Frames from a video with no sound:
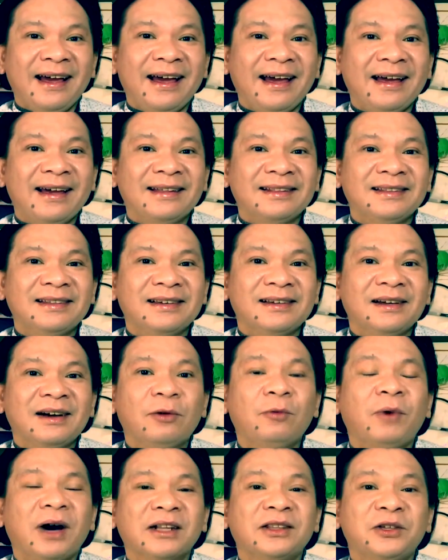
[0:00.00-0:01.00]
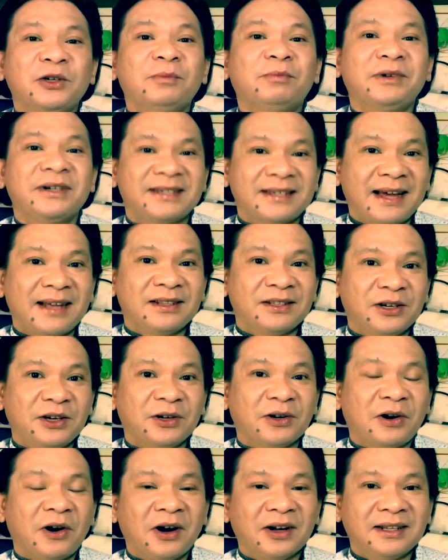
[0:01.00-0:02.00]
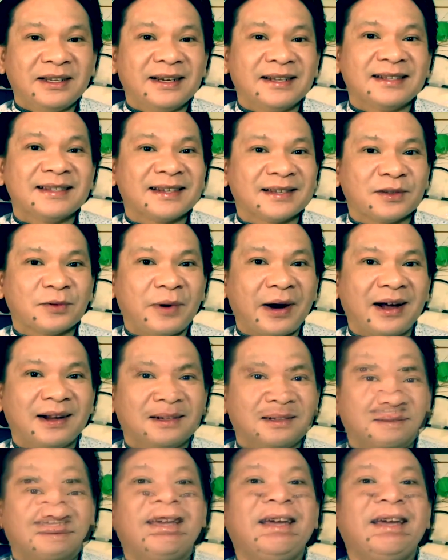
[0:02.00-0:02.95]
and what you present to your audience as well.